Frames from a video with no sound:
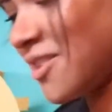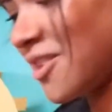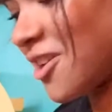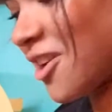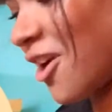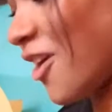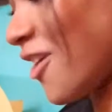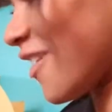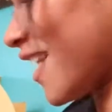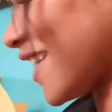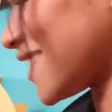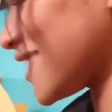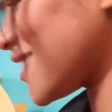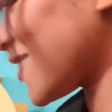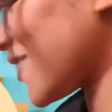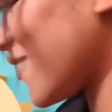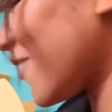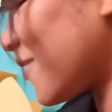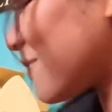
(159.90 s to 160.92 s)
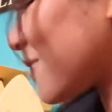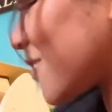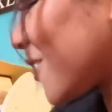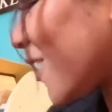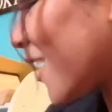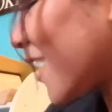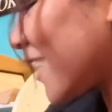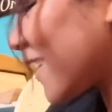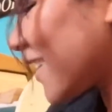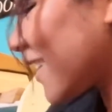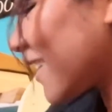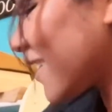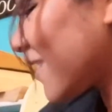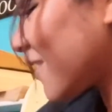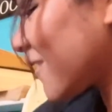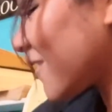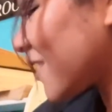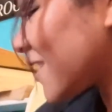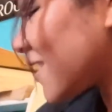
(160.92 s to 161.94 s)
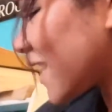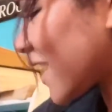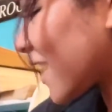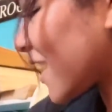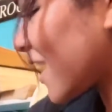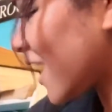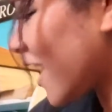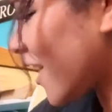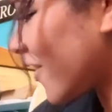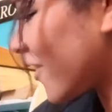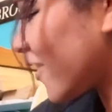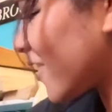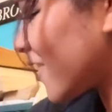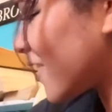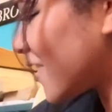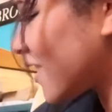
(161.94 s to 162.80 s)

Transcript: Alright, so I'm starting the second color.